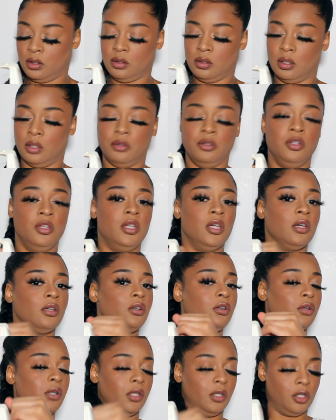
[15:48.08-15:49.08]
now you can
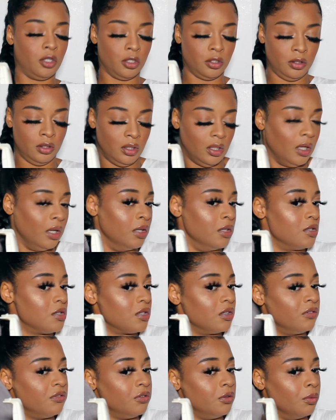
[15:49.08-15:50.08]
go and cut the ends
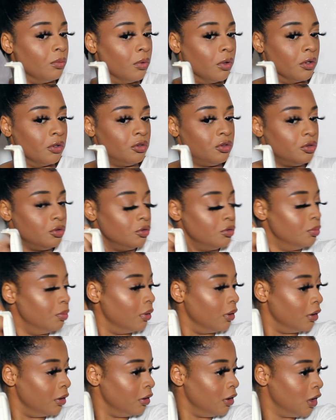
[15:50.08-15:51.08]
if you want to,
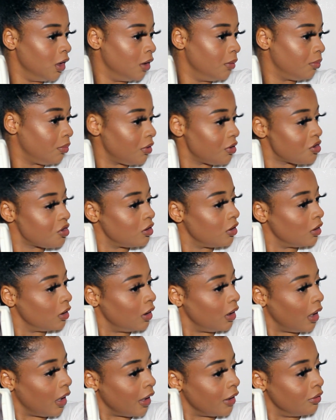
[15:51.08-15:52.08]
but
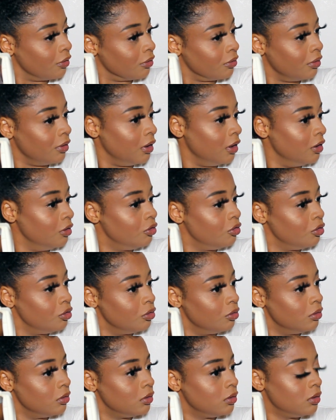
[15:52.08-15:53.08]
personally I don't need
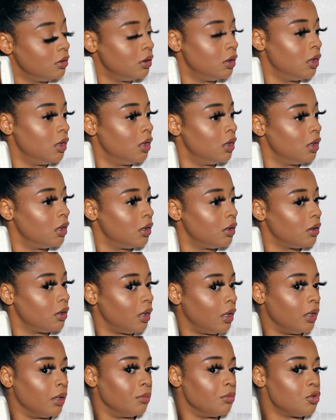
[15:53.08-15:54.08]
to.
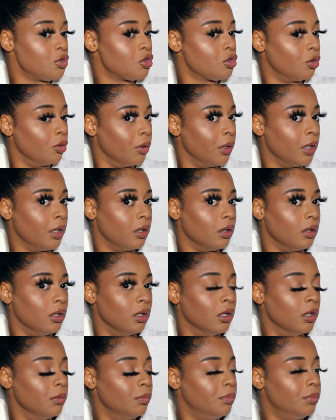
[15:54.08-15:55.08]
And I'm just going
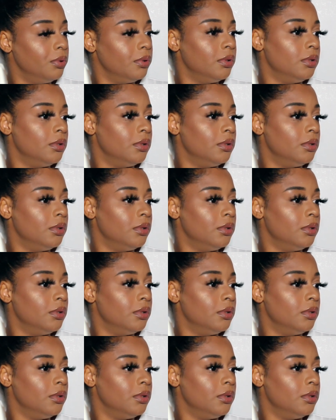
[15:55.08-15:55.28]
up